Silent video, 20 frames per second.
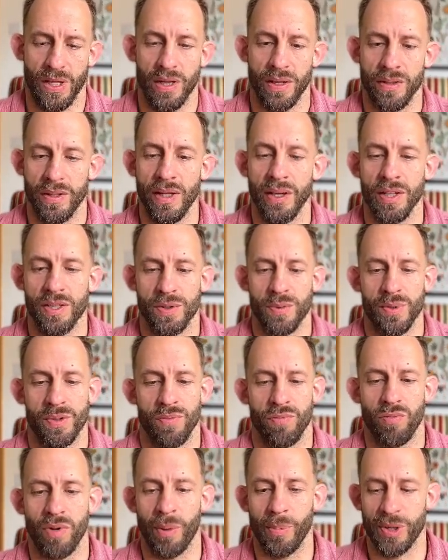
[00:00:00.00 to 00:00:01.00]
This was a
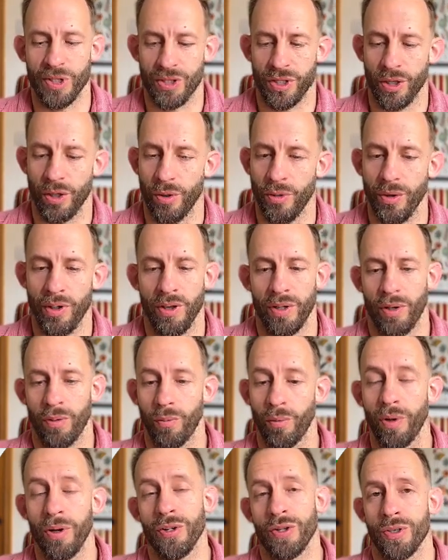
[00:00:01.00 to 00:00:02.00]
rubbish code and I
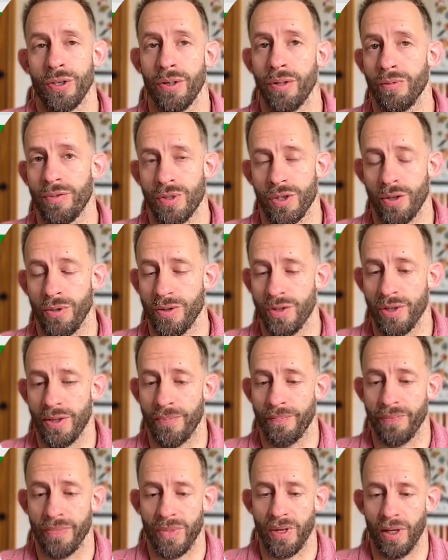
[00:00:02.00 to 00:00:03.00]
really shouldn't have chosen it.
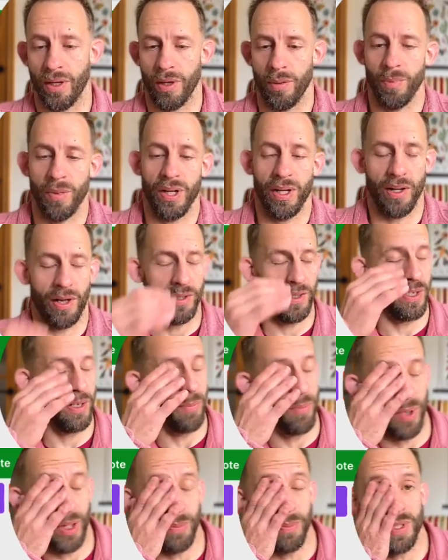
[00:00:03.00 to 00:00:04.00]
I did it
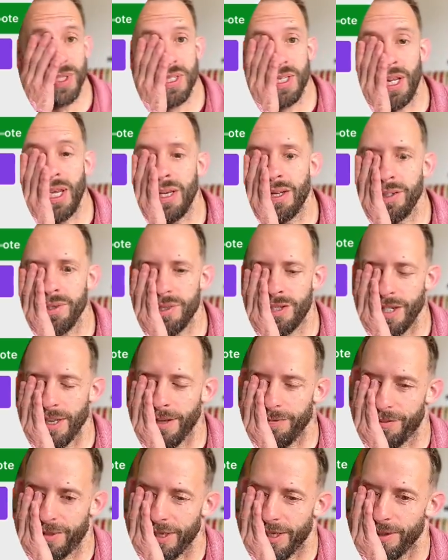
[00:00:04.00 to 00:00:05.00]
by mistake. I just
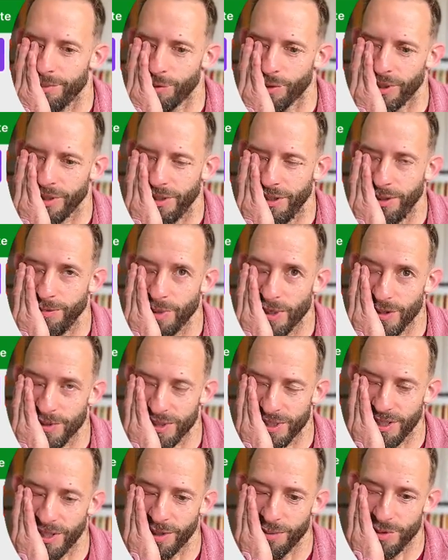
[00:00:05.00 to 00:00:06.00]
left it in one of the emails
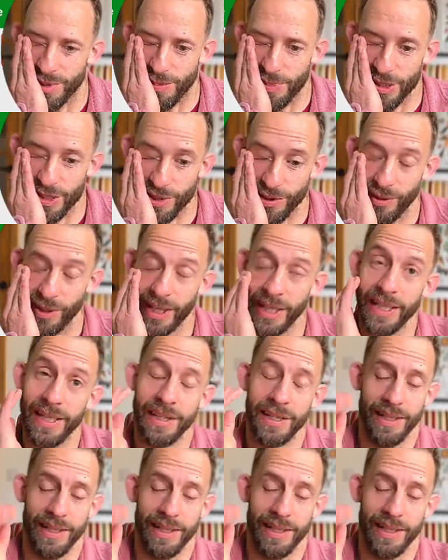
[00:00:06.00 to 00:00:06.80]
and it was a bit too late